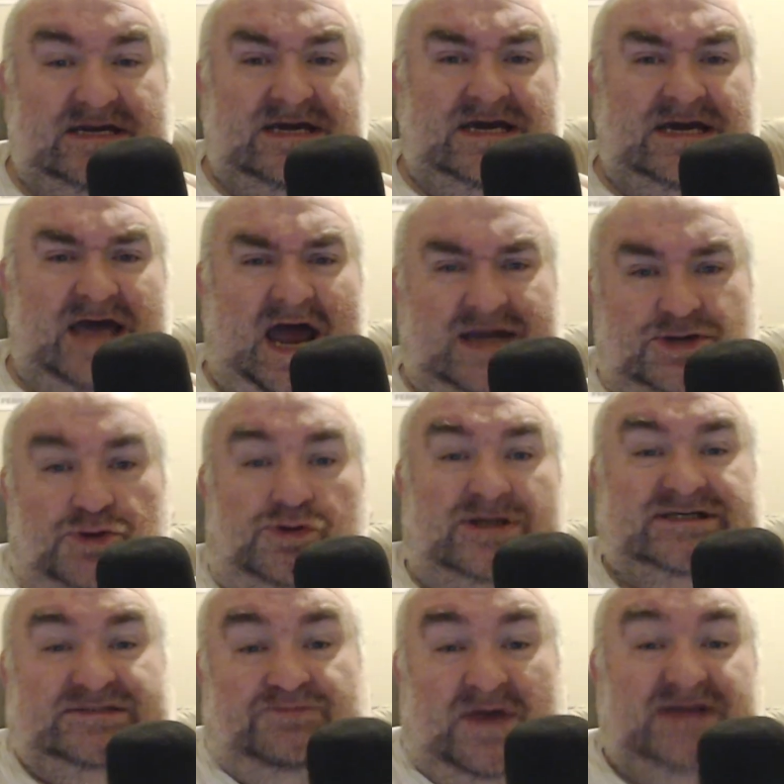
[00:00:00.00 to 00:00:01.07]
And you were
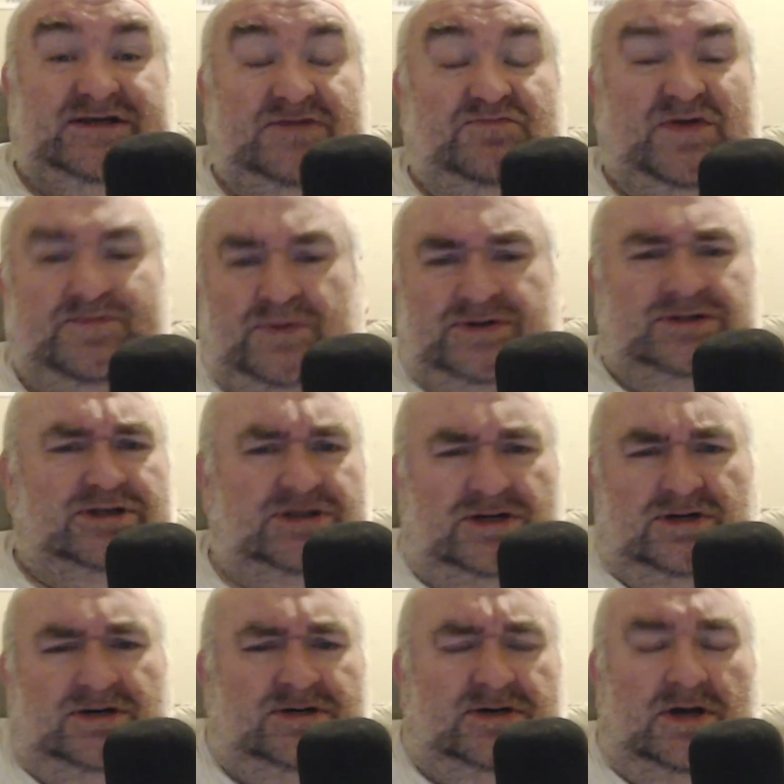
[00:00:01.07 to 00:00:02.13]
expecting people to
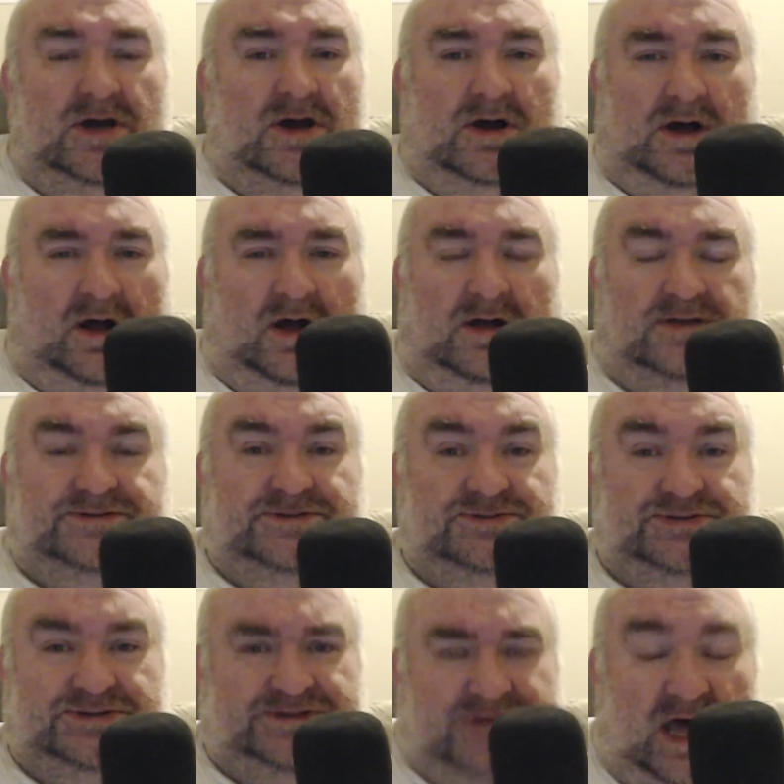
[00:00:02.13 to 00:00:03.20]
learn all new
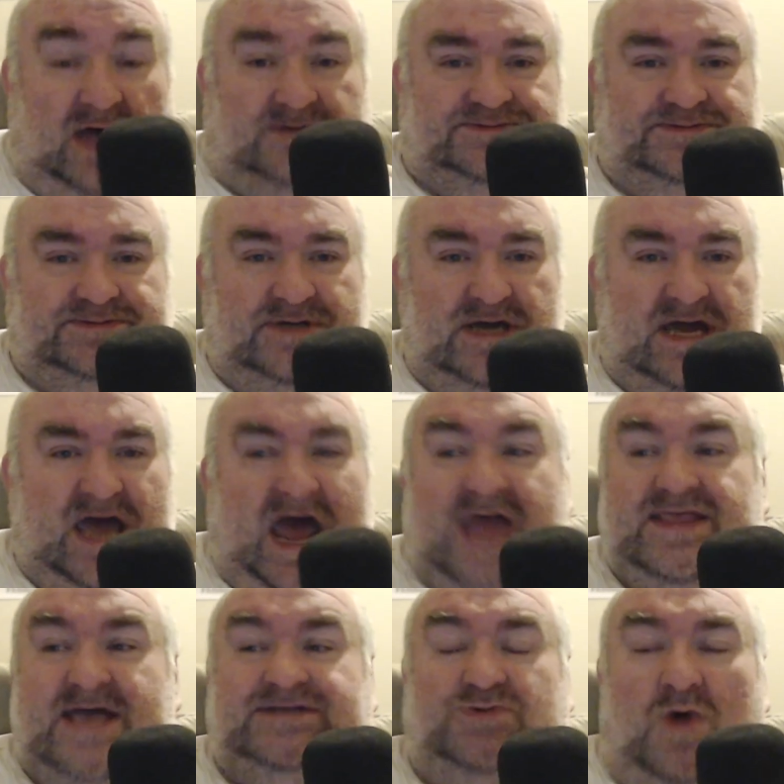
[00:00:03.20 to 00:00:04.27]
stuff. And
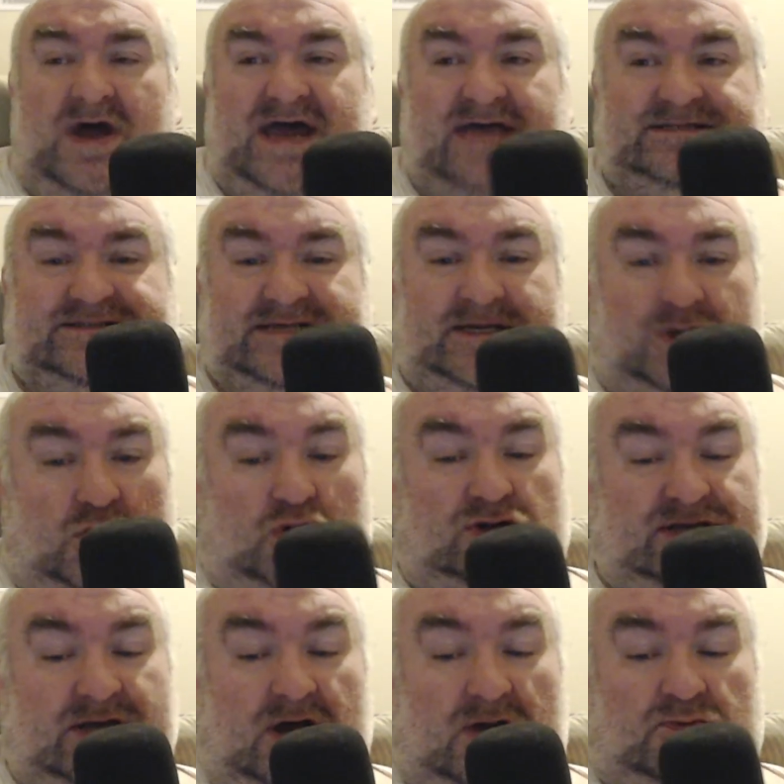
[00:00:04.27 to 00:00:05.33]
that's why I said
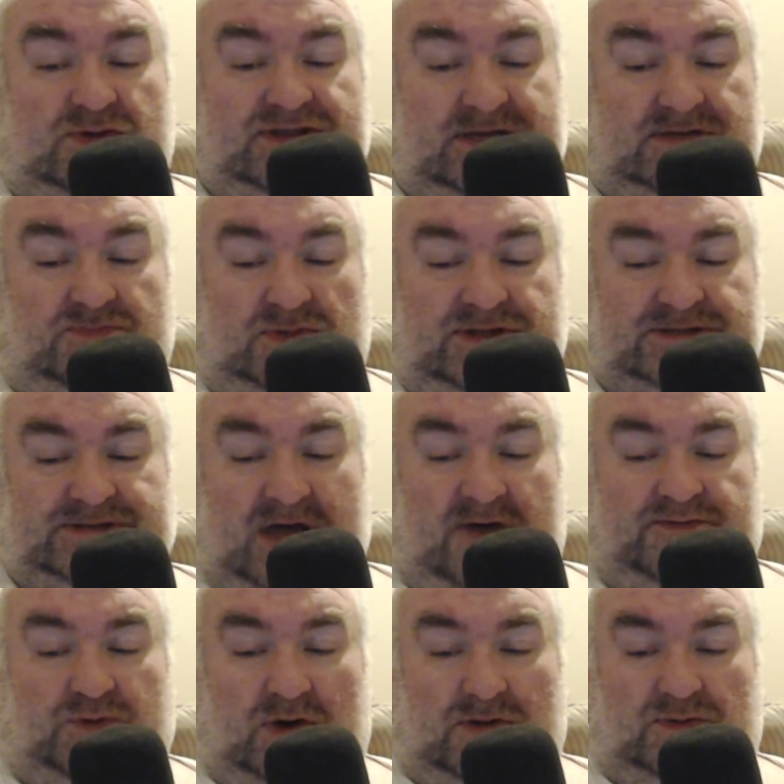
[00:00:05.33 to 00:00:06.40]
early on when the
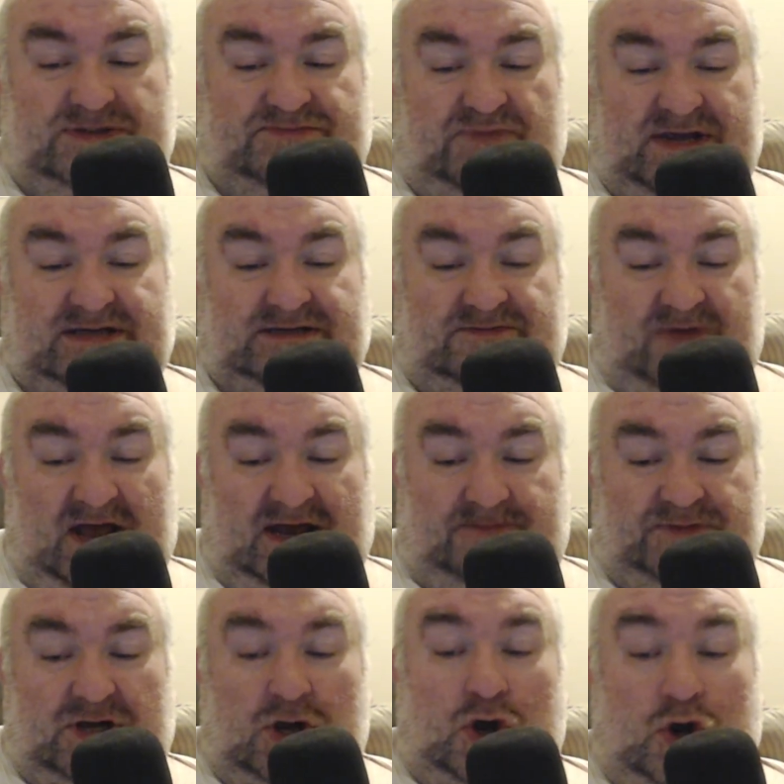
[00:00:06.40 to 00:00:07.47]
software was being
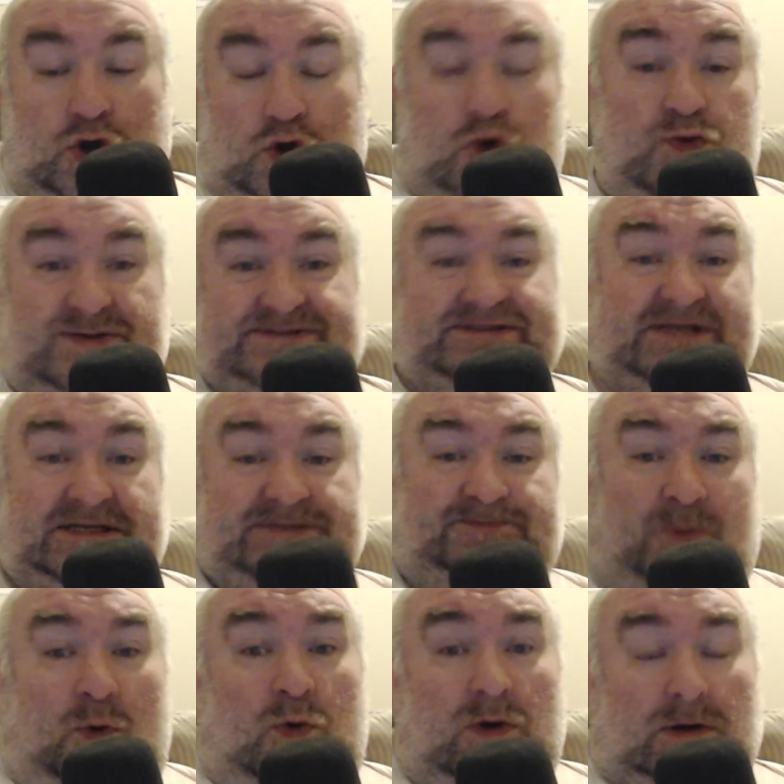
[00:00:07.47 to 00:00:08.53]
developed, who is this
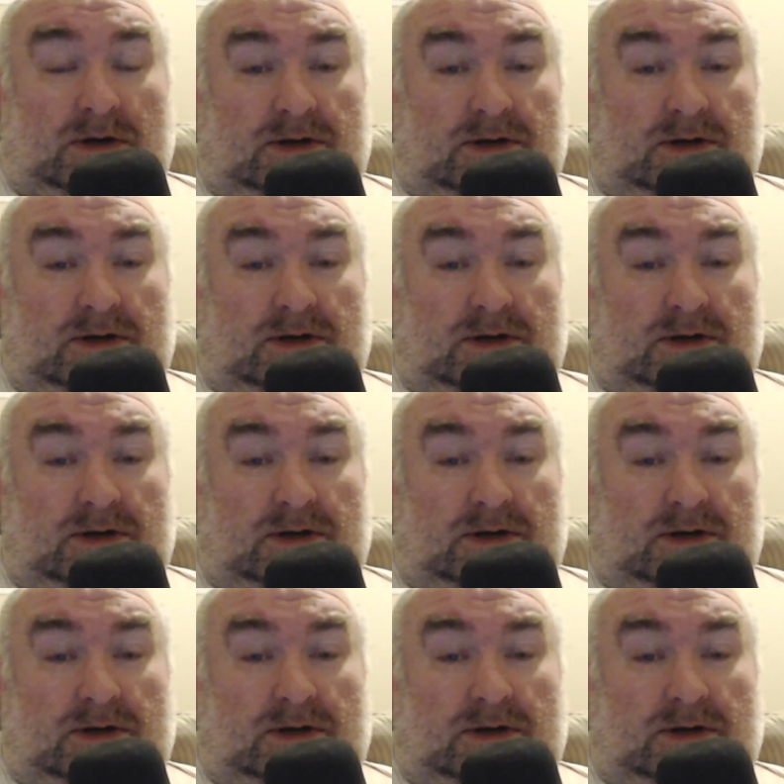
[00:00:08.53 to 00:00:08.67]
for?